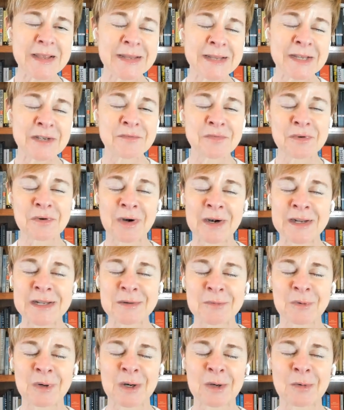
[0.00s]
give
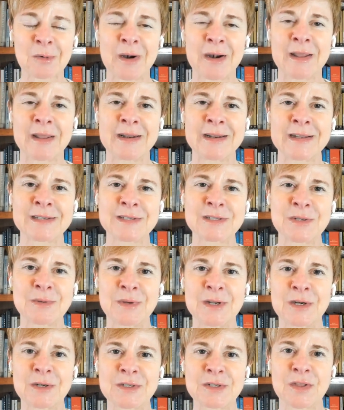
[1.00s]
credit where credit is due
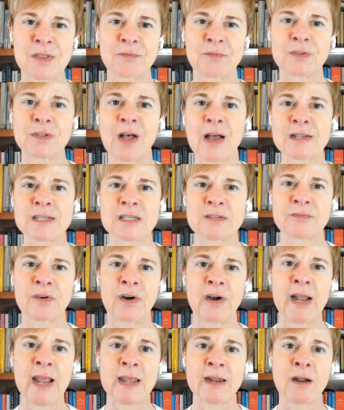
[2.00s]
here to the
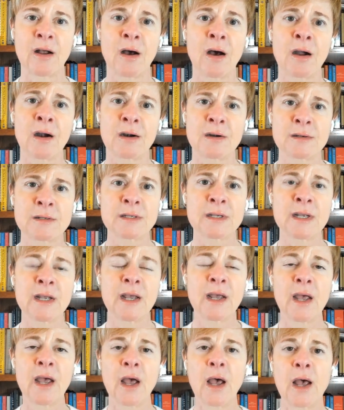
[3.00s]
philosopher Hannah Arendt.
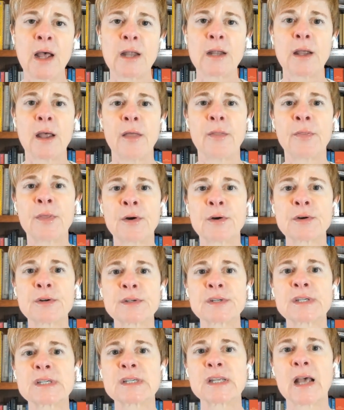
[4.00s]

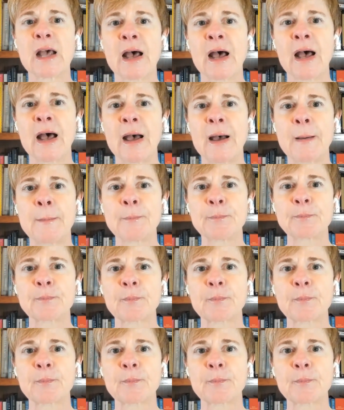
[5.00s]
There's the